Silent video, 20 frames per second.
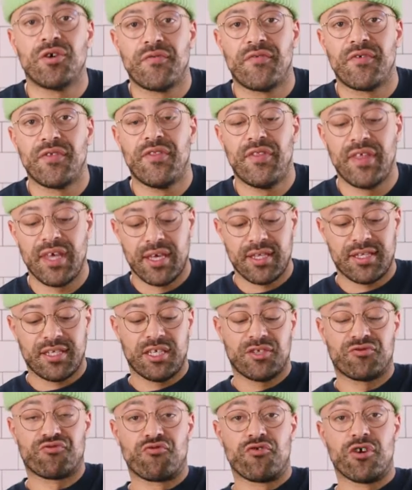for this
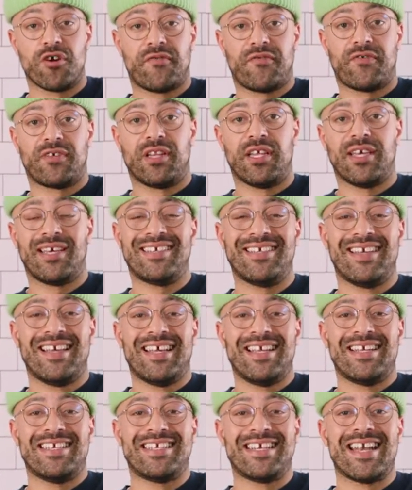is roughly
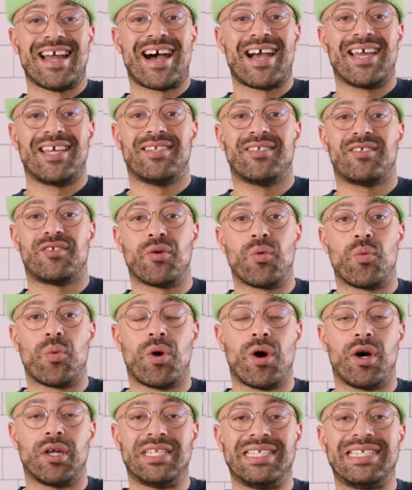
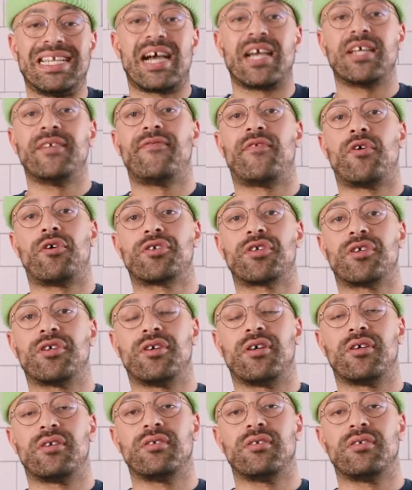9:1, 9 vodka